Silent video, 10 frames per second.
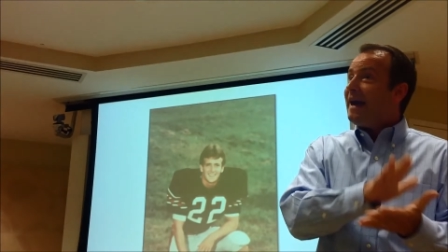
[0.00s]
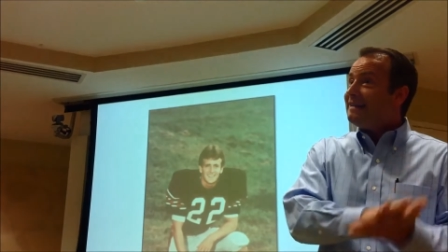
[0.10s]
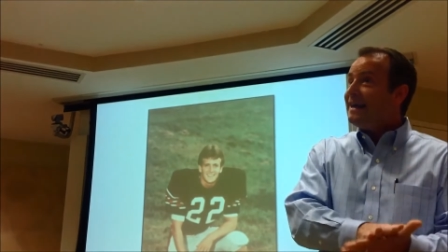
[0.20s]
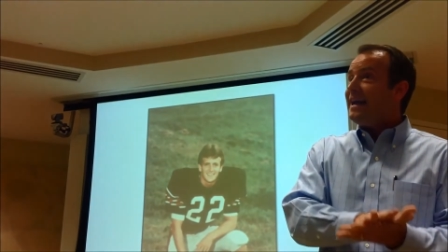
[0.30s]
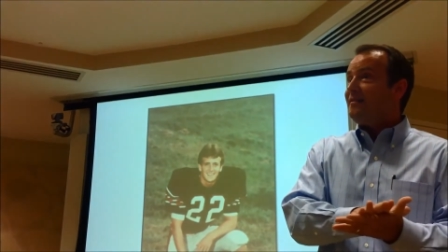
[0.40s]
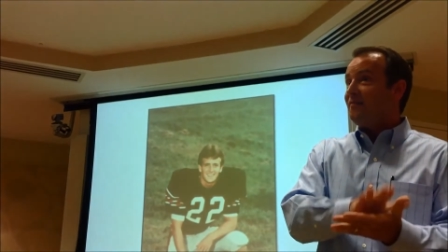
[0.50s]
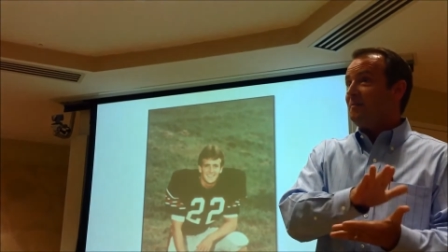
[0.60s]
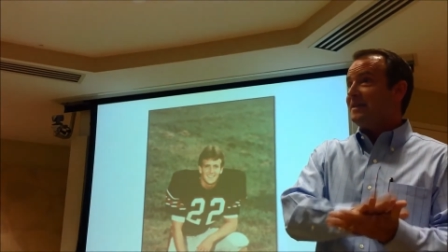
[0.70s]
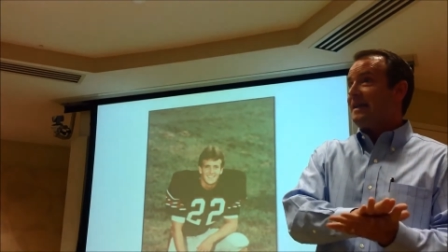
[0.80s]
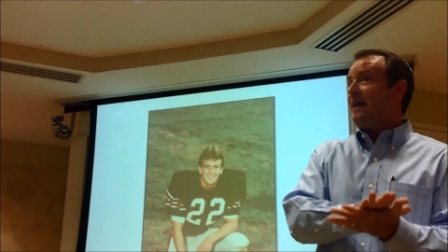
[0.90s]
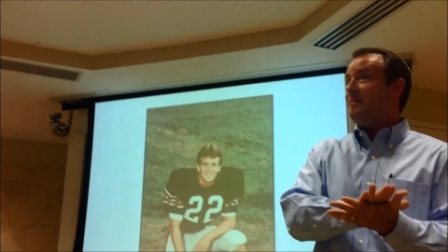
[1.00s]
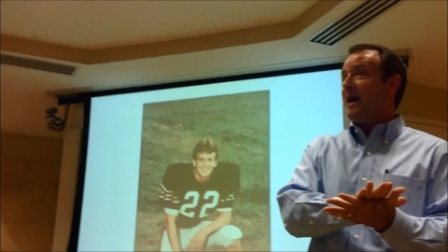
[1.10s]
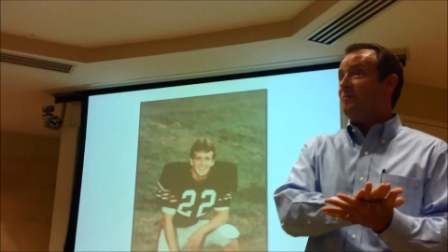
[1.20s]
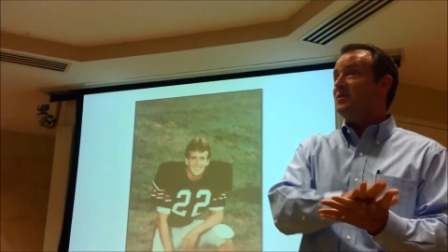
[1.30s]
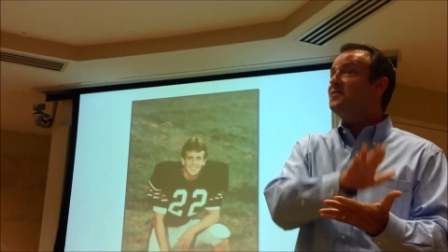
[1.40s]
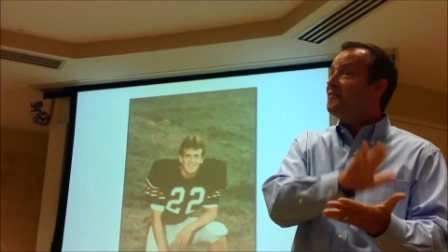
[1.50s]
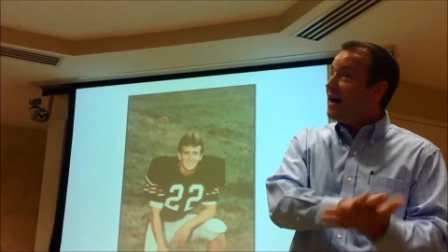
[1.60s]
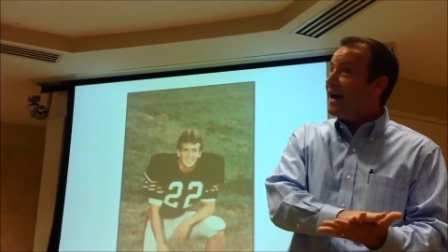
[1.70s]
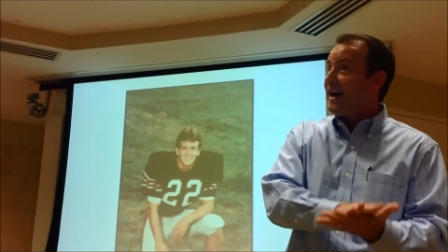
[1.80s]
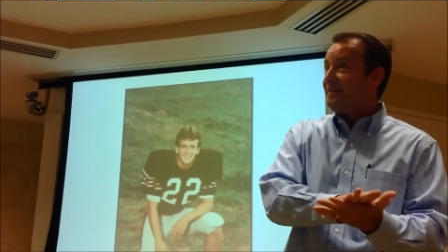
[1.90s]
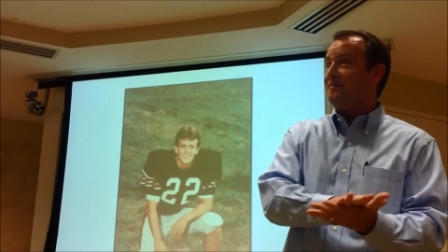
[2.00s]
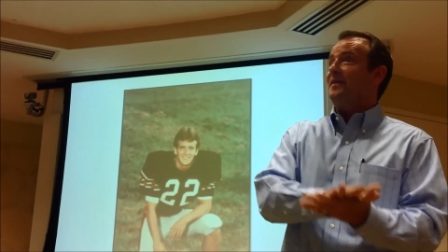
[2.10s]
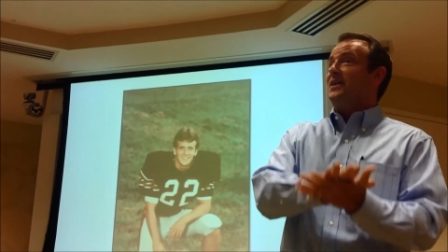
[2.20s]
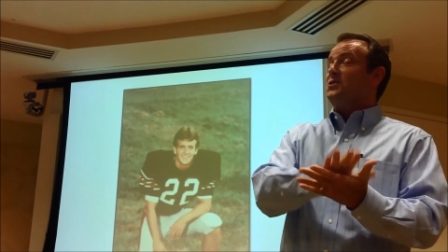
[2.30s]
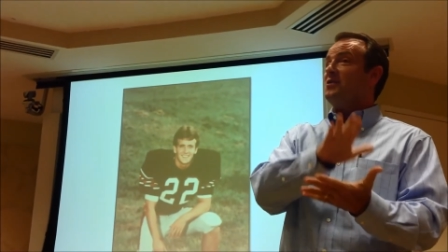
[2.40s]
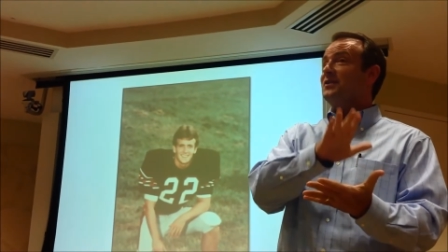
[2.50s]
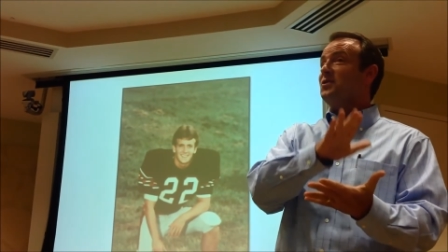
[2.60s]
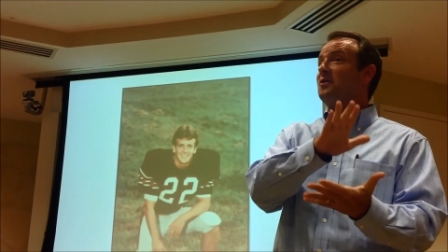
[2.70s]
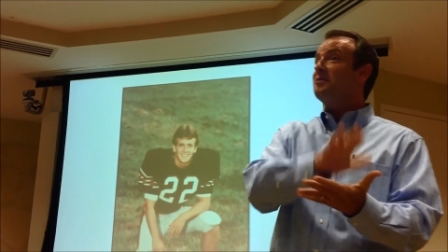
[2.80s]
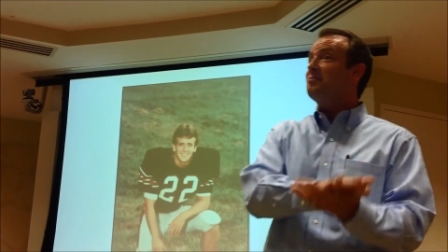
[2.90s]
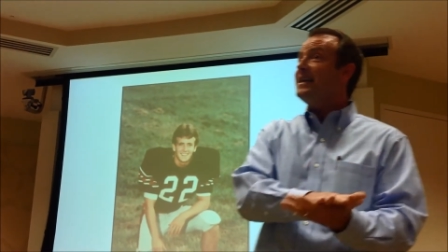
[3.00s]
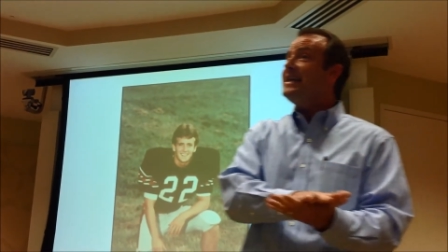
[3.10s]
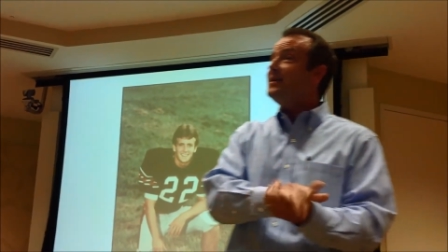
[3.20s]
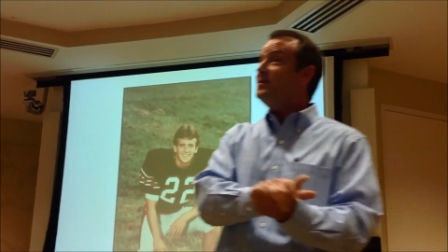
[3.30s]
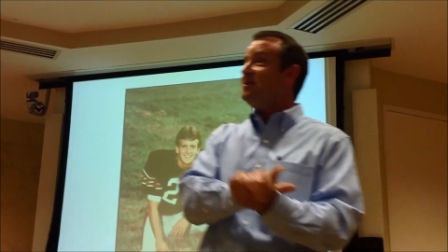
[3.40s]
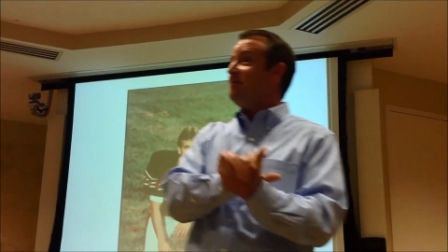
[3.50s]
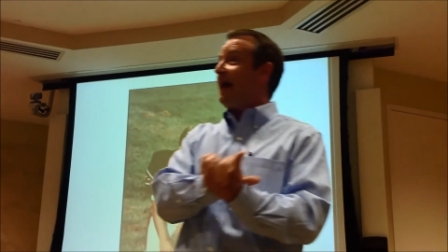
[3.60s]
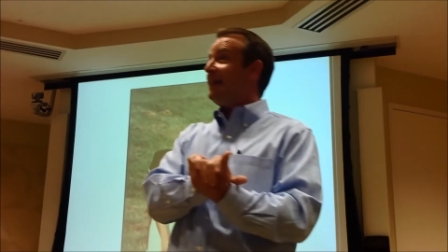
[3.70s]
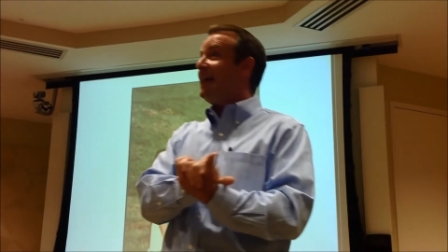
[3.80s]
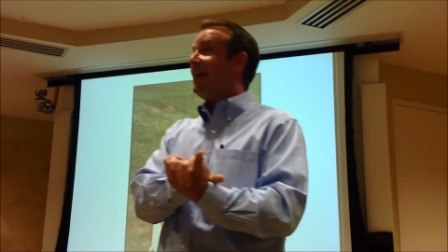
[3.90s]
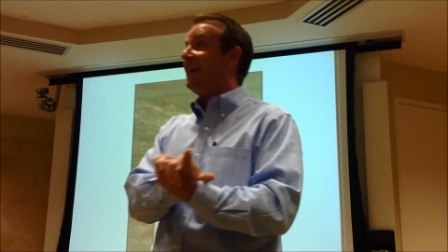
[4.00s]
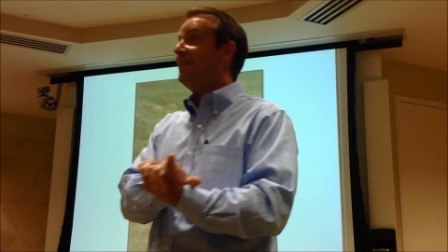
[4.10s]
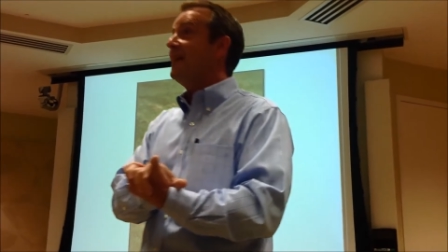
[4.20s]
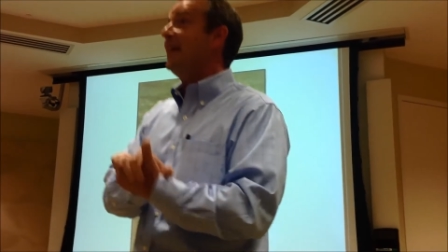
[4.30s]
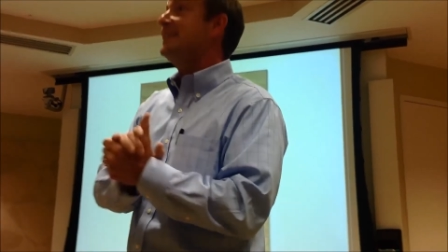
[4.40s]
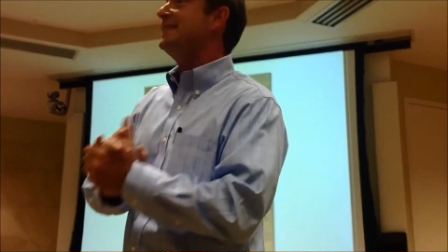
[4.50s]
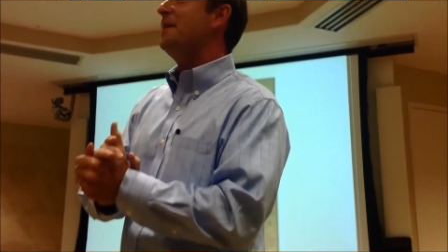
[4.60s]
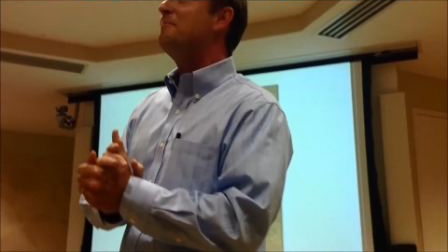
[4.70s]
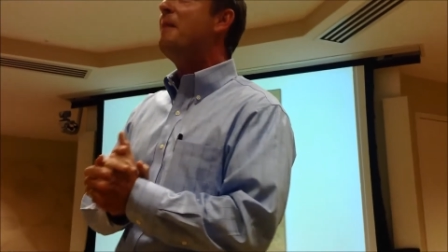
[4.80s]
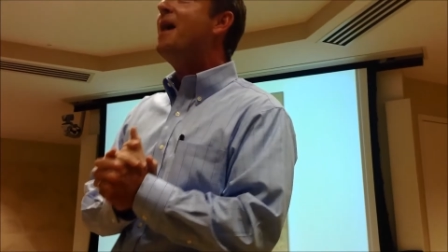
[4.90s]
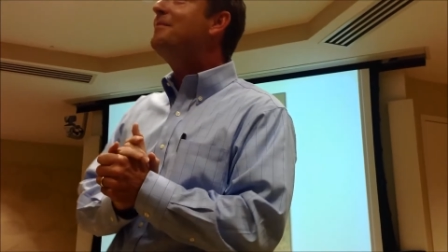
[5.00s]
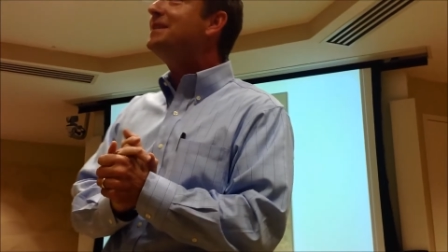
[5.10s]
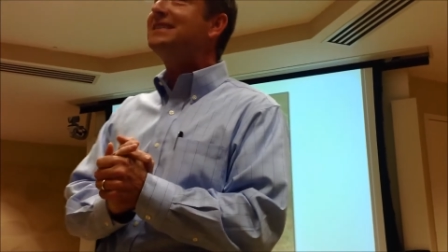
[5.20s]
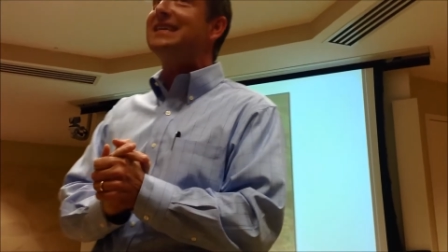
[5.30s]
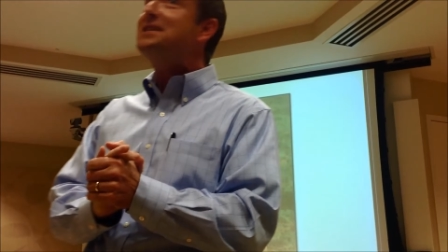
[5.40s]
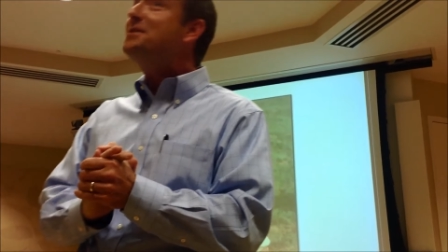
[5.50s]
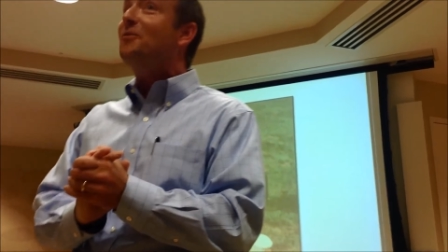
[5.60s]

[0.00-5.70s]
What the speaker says: ballet from the time I was 5. So I took 3 years of ballet, and then I said, Mom, this isn't